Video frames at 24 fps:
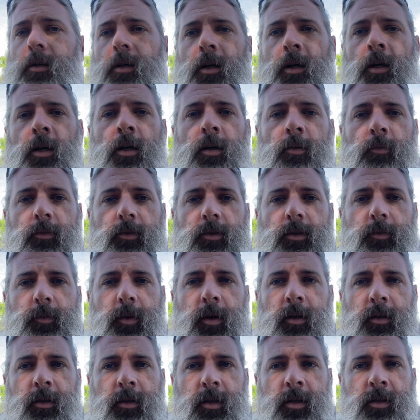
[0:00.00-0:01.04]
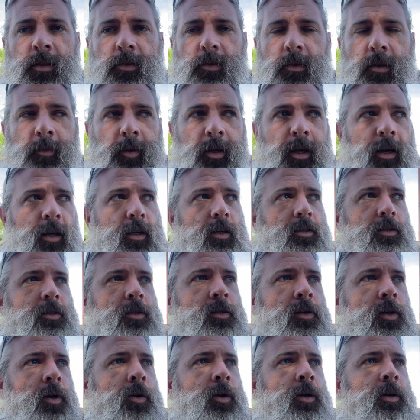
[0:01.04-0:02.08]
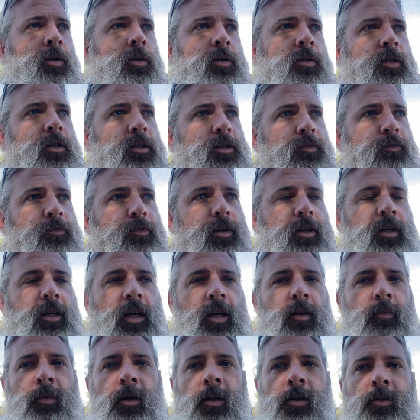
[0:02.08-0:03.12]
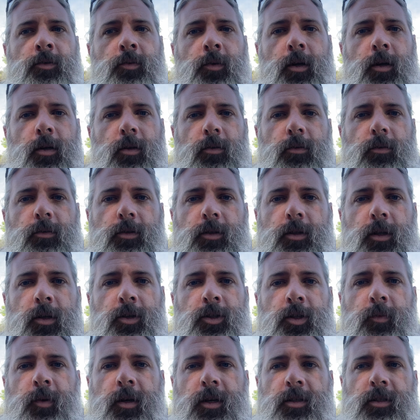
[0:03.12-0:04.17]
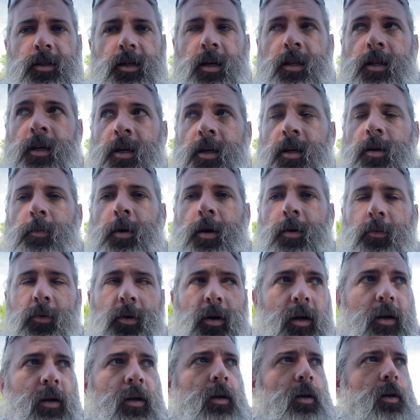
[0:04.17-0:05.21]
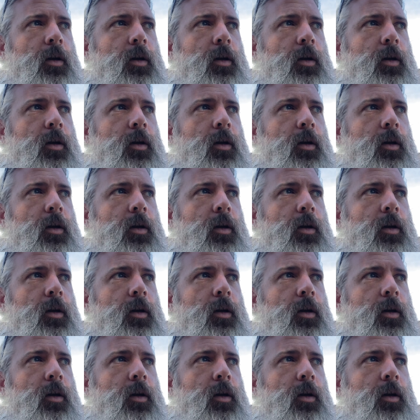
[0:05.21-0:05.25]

Um, apparently there's three mechanics in Corryong. There's a free camp there as well, so we should be able to stay there no matter what.